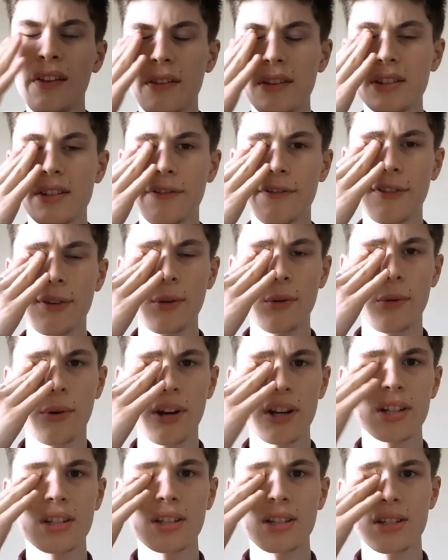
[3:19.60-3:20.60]
There's a few
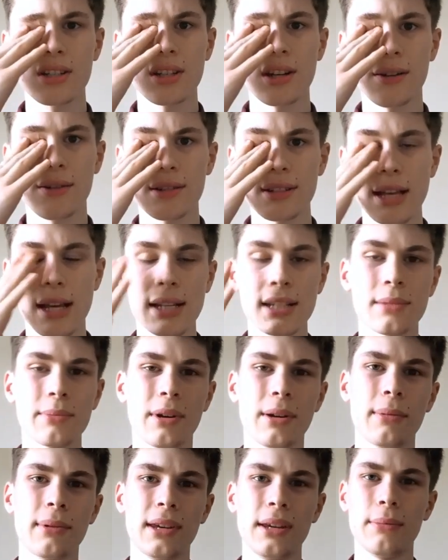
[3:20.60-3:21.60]
questions that I was asked
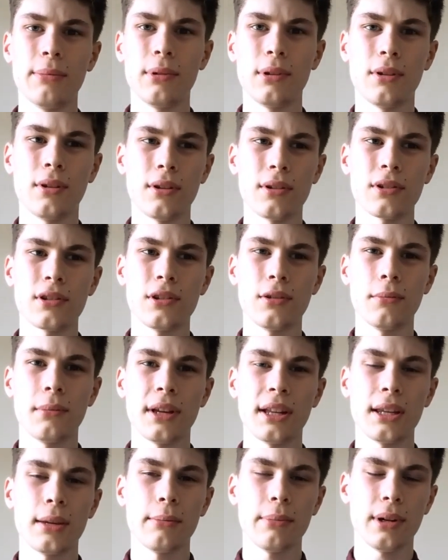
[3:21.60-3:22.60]
by people, not too
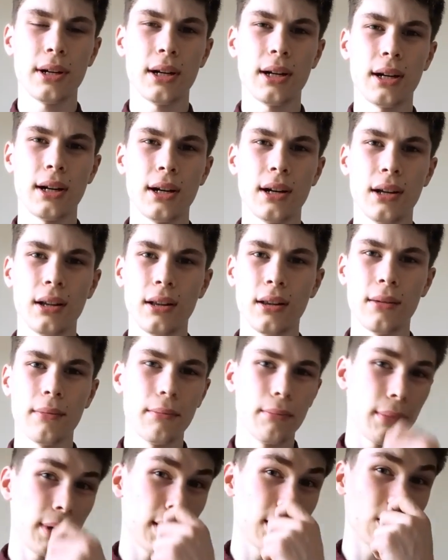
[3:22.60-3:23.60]
many, but I'll
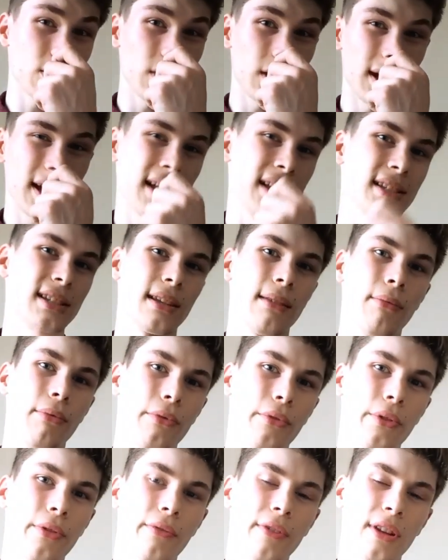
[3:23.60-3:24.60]
make sure that I answer them
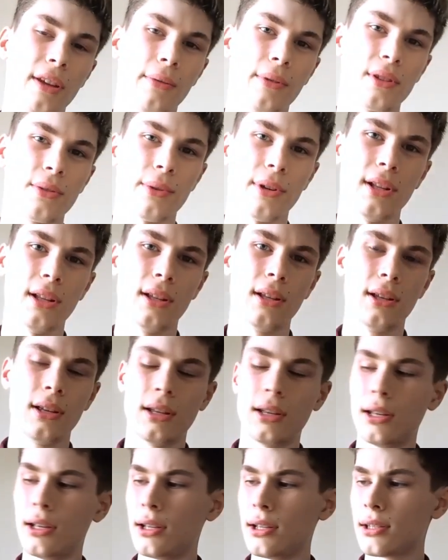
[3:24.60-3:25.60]
through the video as well.
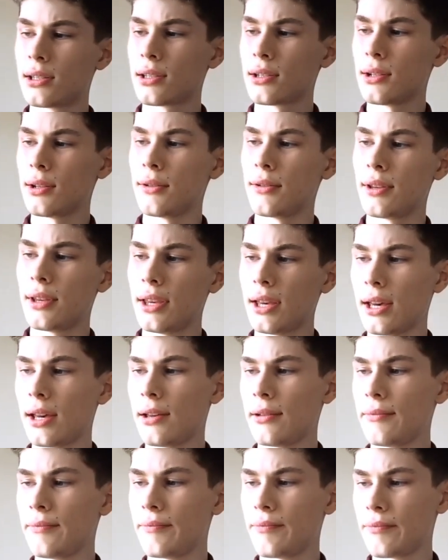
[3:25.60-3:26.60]
So yeah,
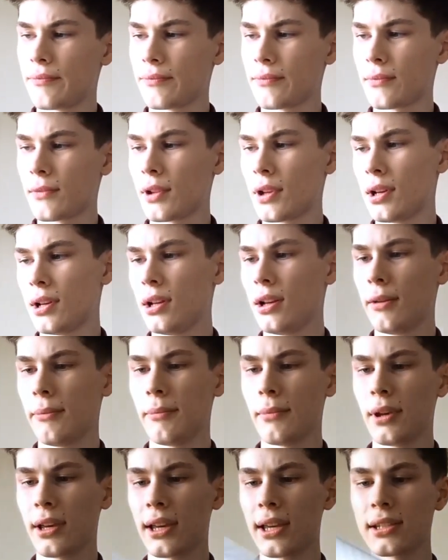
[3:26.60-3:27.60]

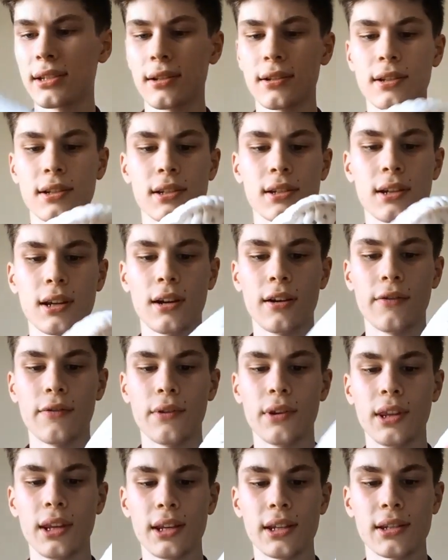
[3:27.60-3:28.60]
I guess I'll just start off
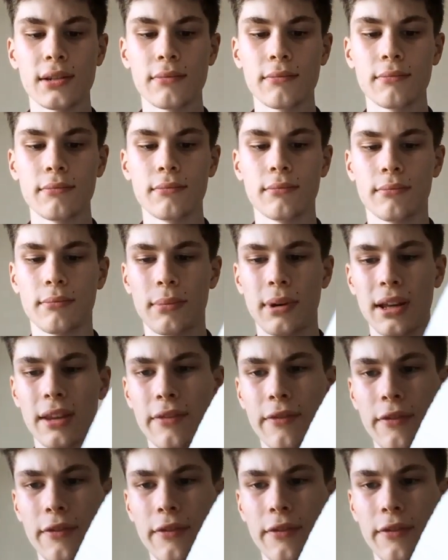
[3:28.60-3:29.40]
with this bath